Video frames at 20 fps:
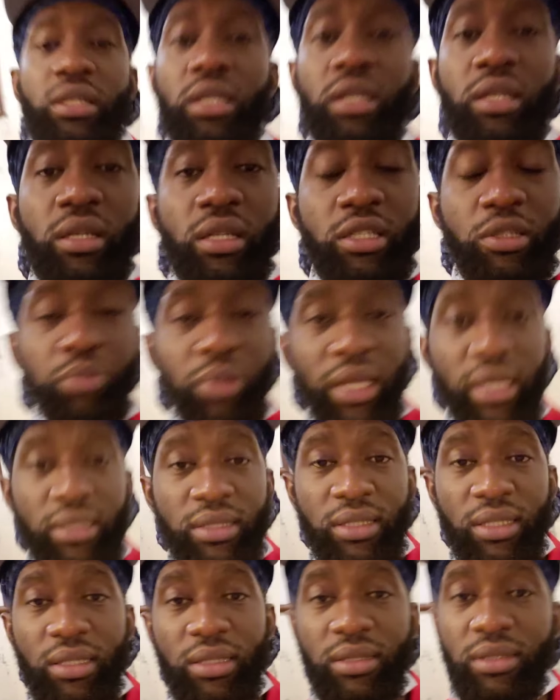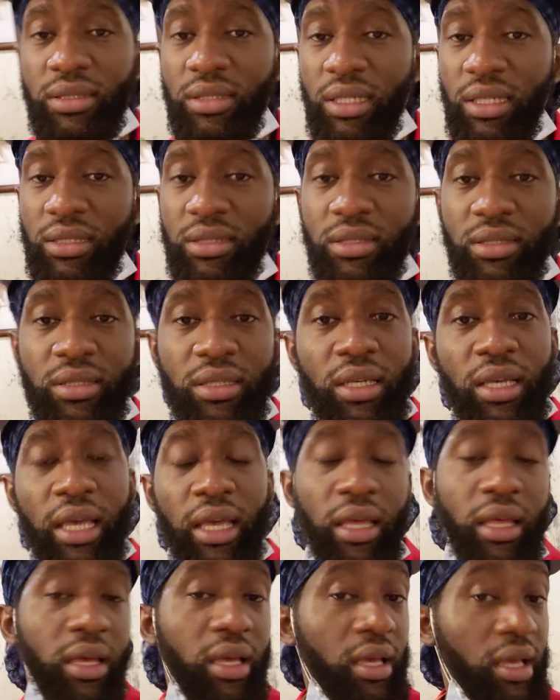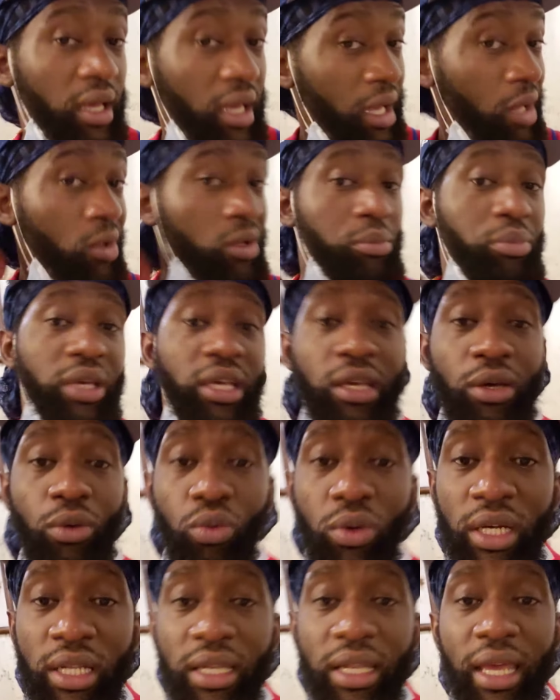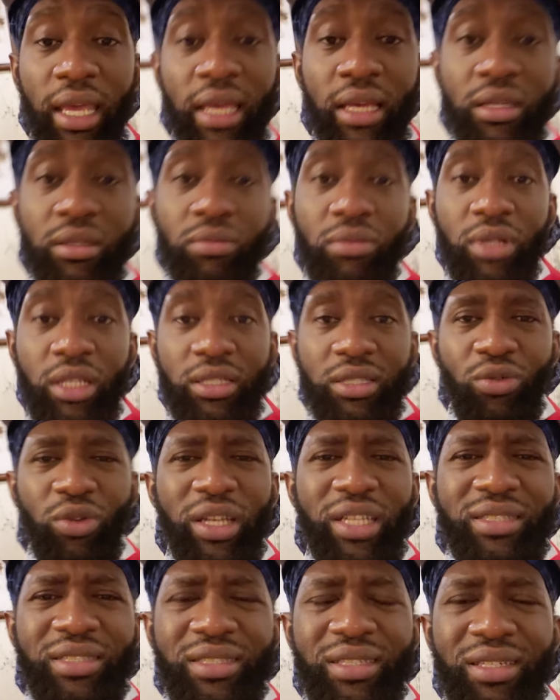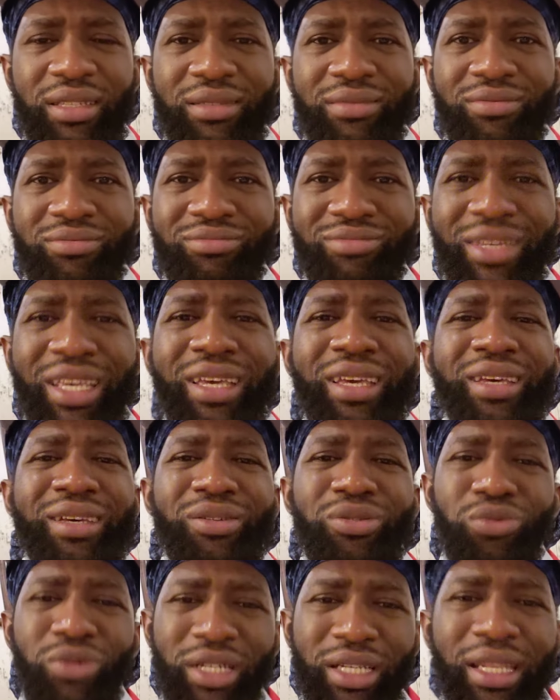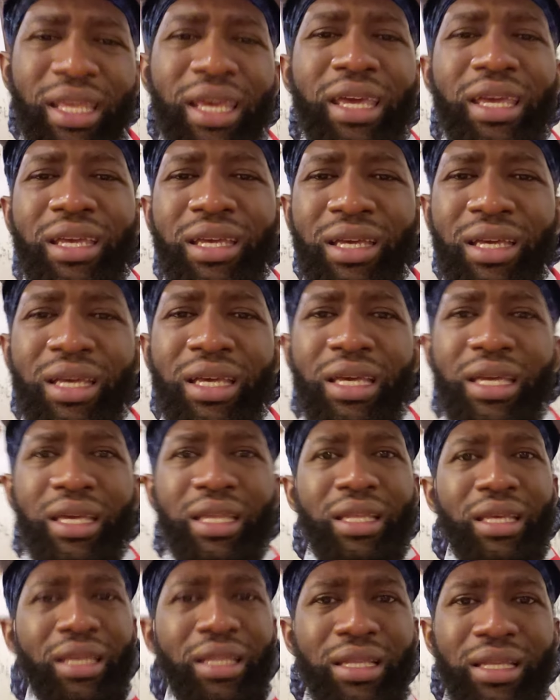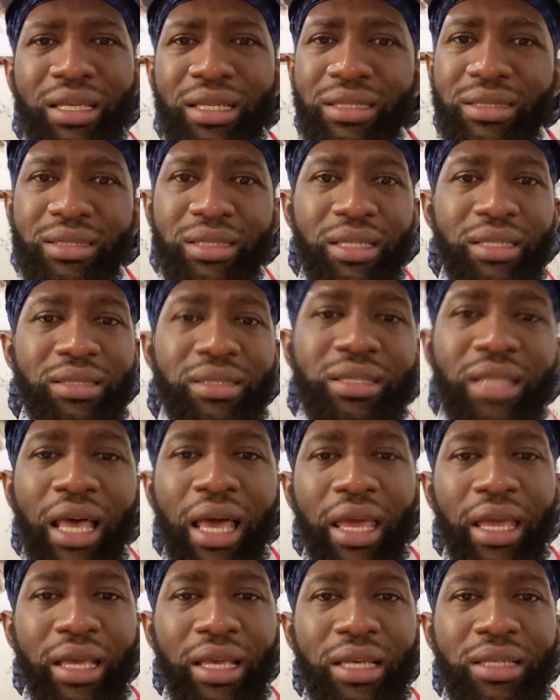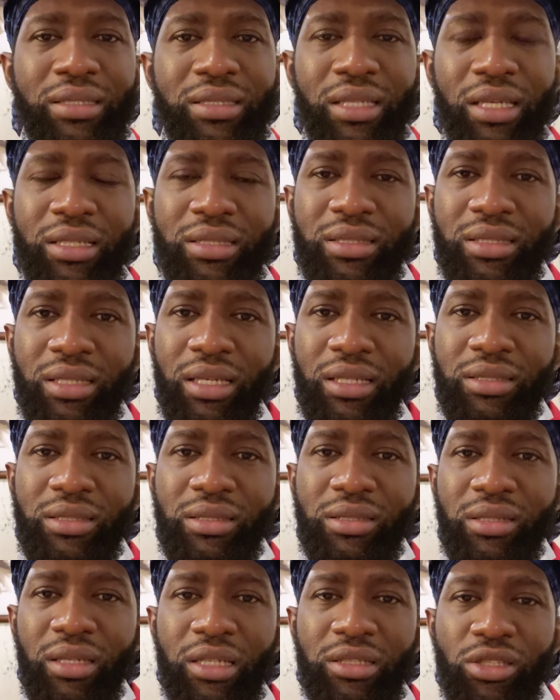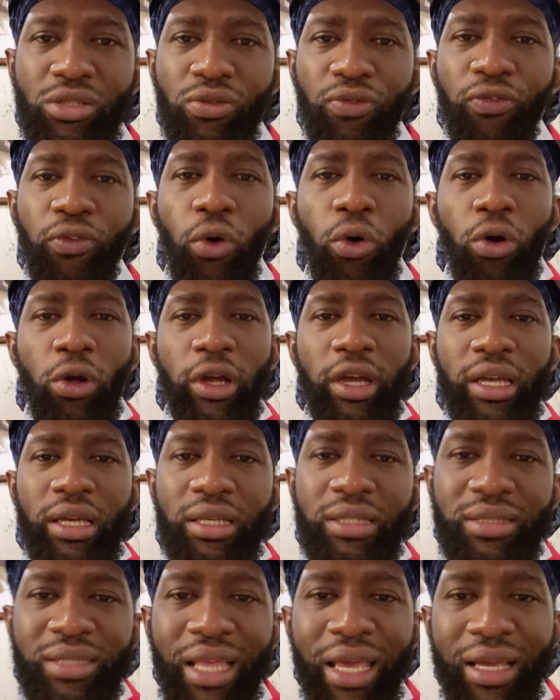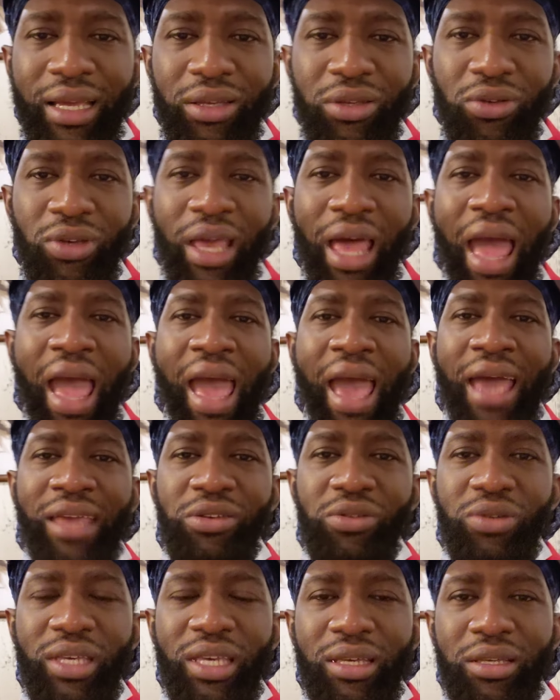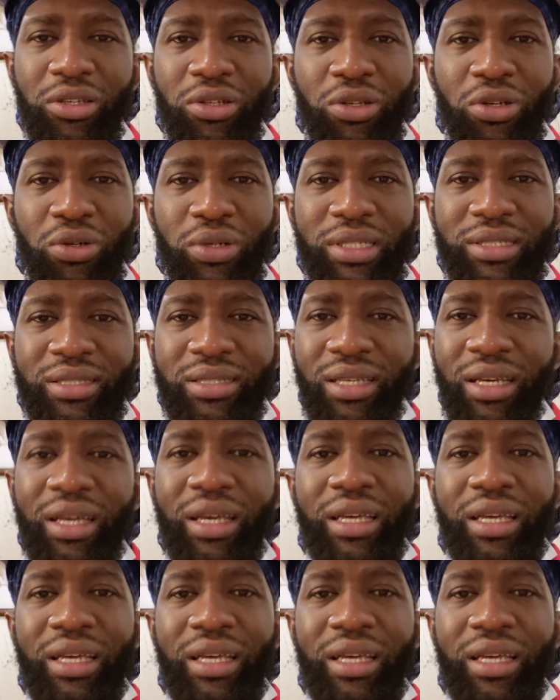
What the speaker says: a year. This place is. I only been here one day. One day, and it's like it's euphoric. It's like you get high, you get, you know, it's